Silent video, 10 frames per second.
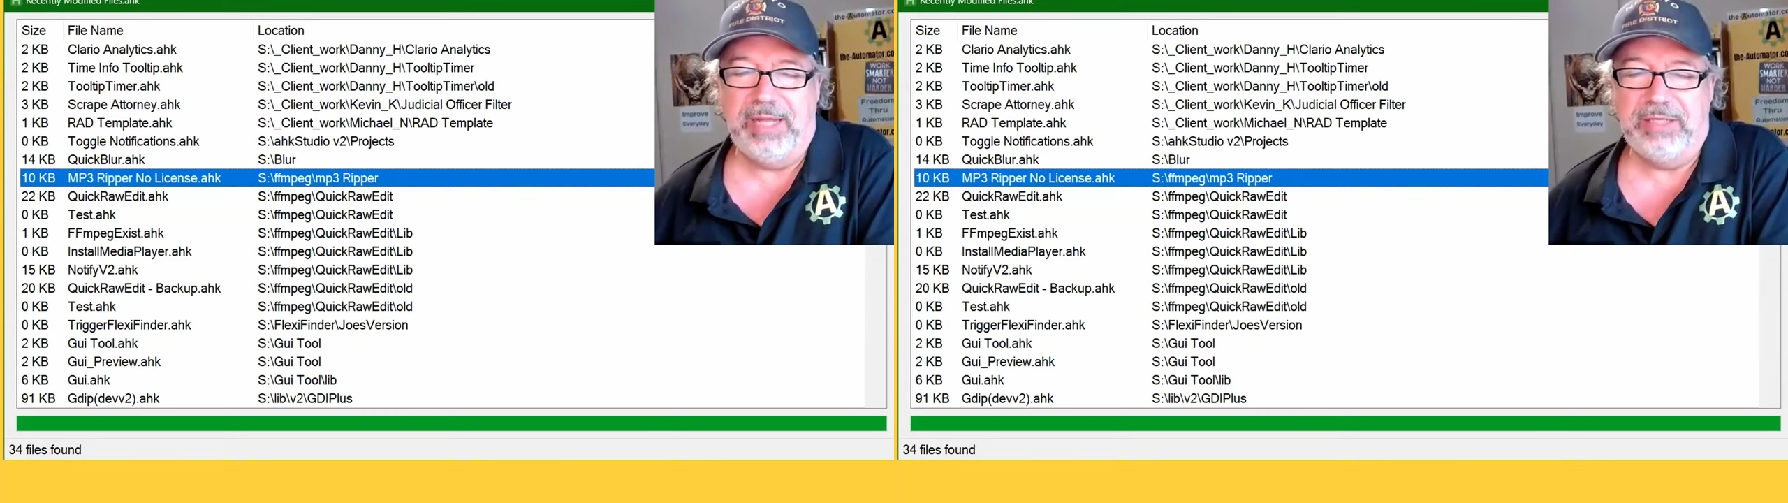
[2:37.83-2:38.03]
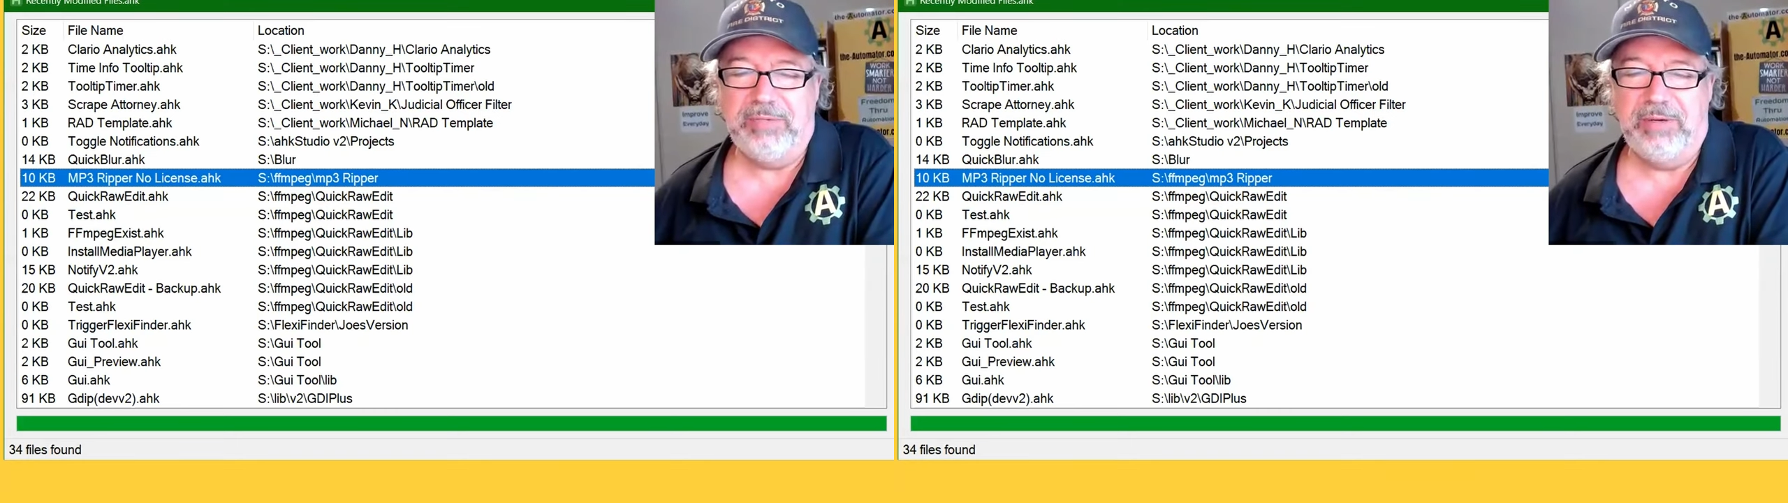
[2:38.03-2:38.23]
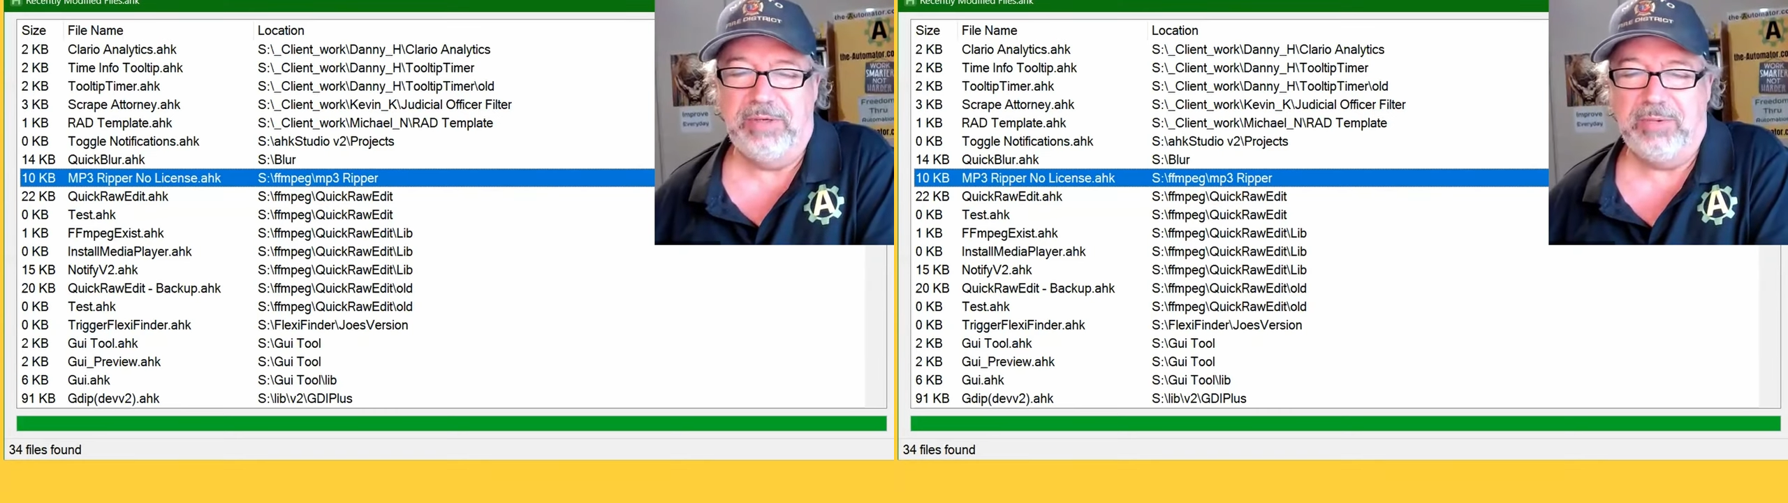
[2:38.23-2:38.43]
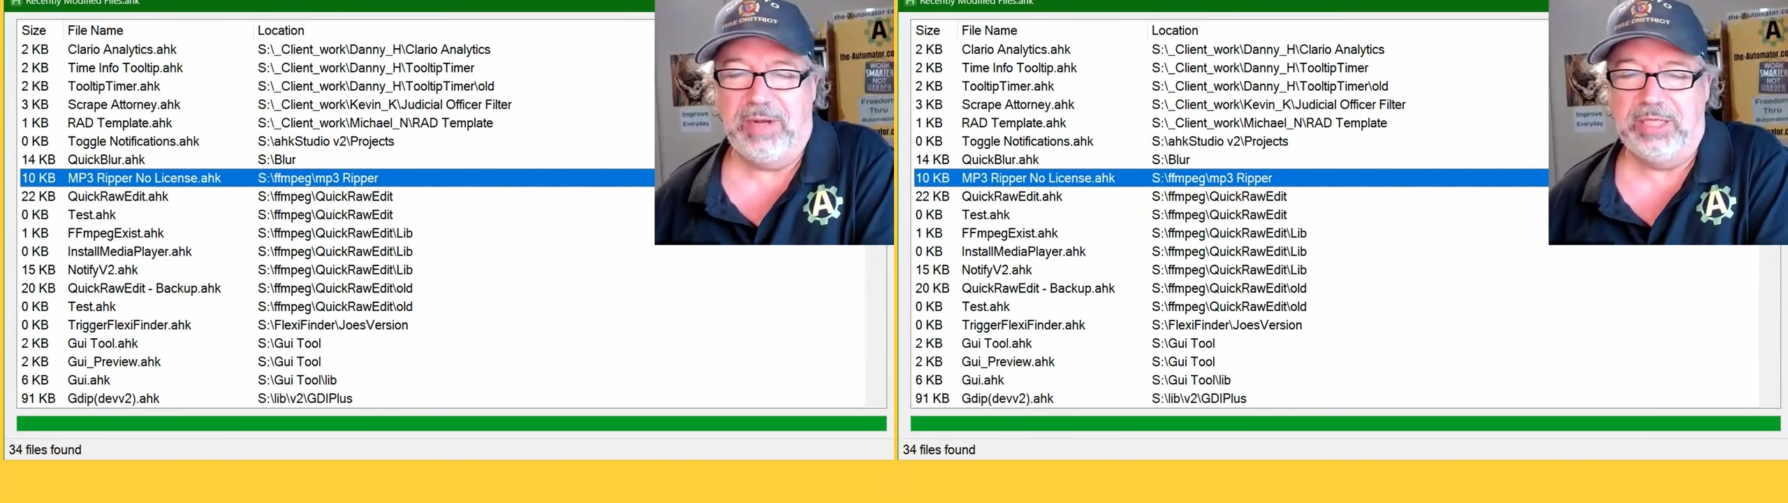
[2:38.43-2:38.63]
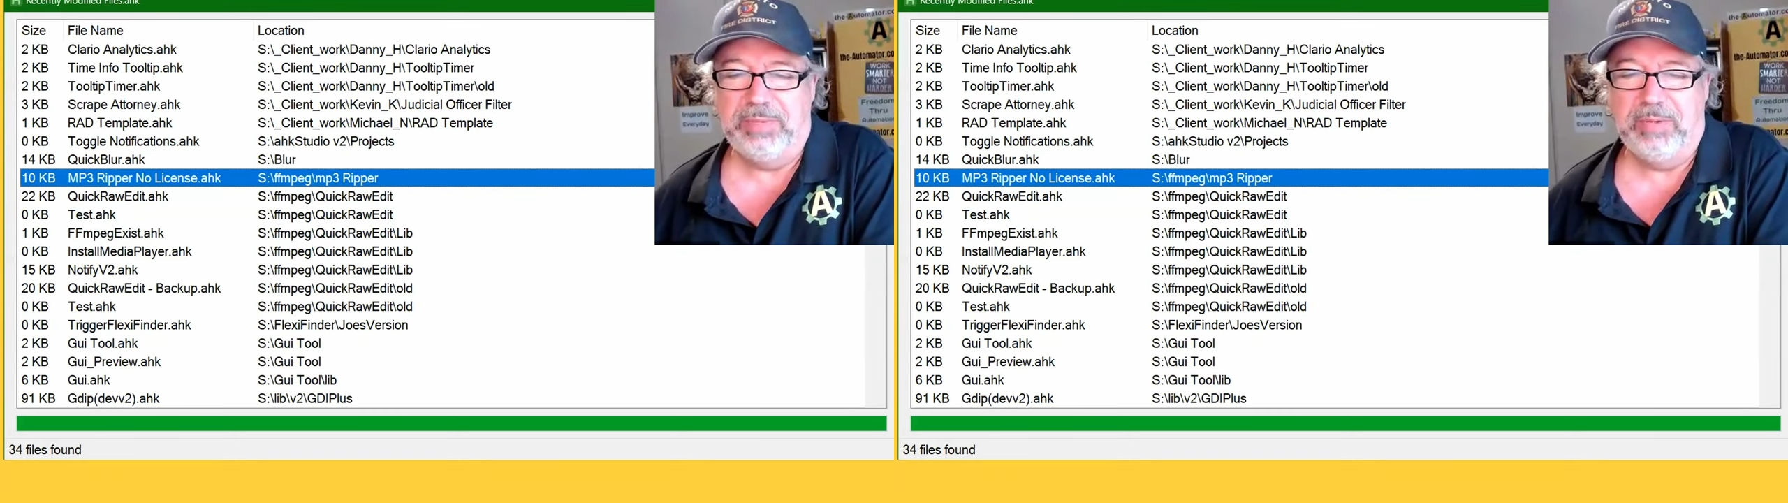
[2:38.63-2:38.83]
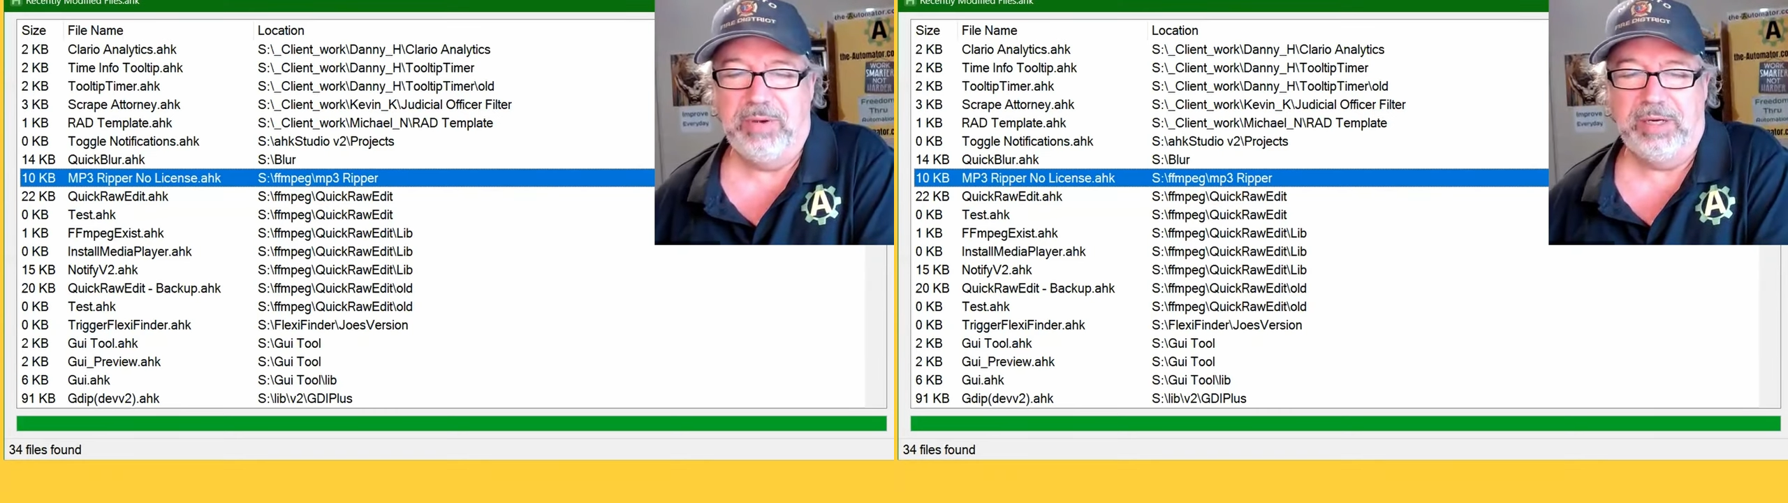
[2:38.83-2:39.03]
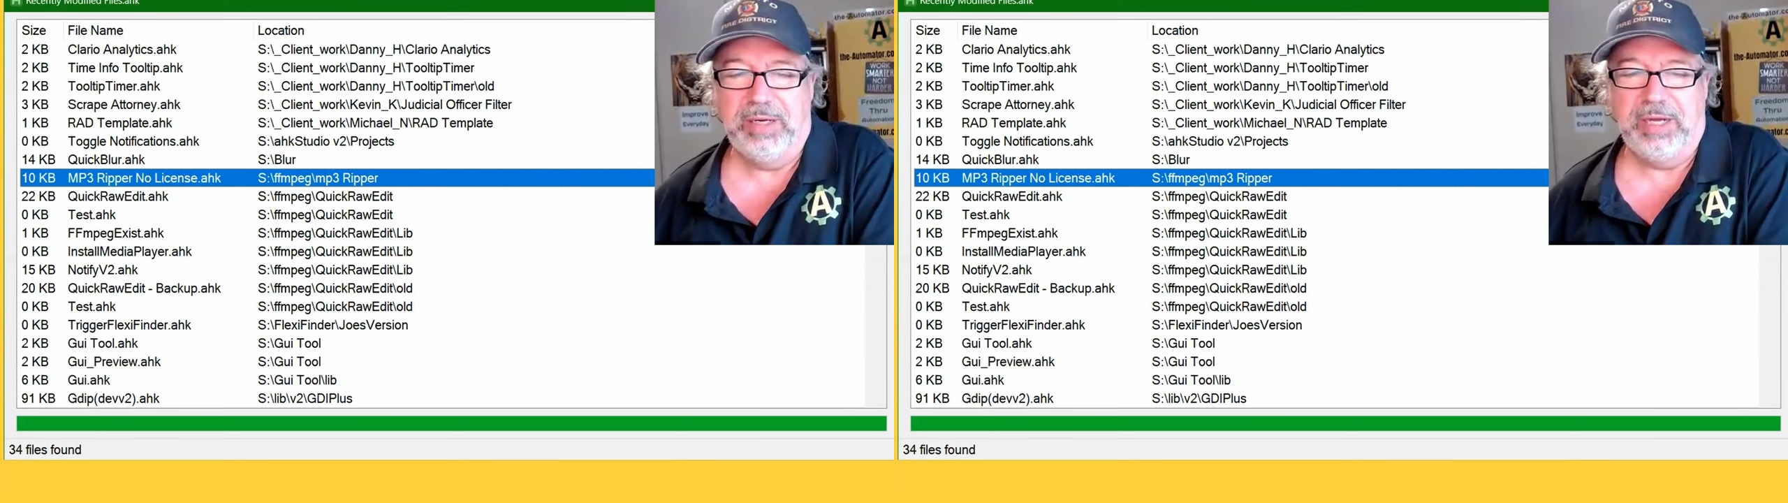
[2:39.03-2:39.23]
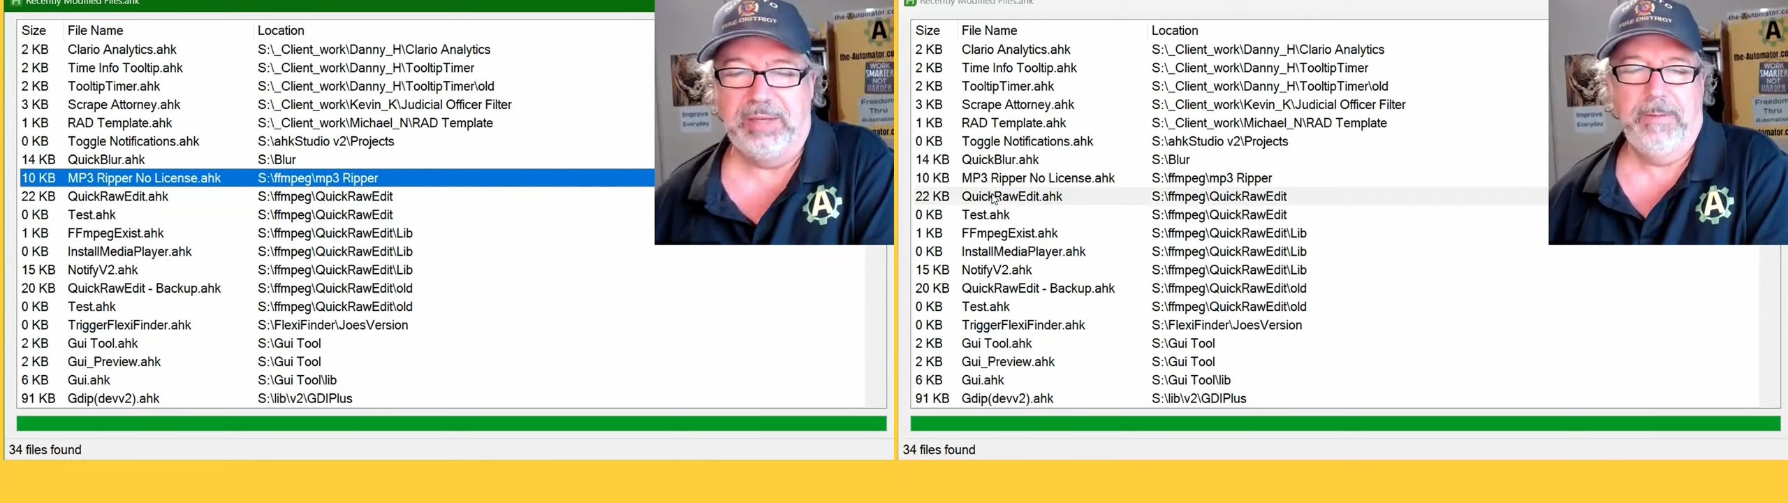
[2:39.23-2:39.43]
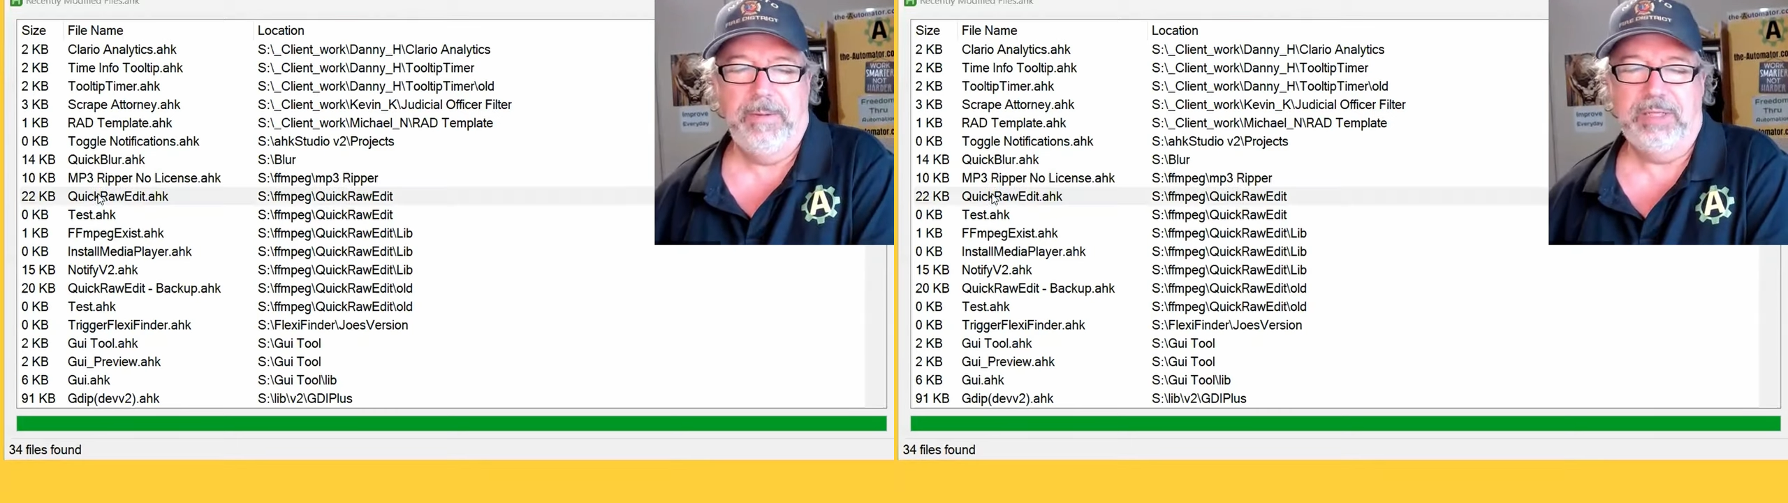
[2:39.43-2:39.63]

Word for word: That's one Rizwan has been working on.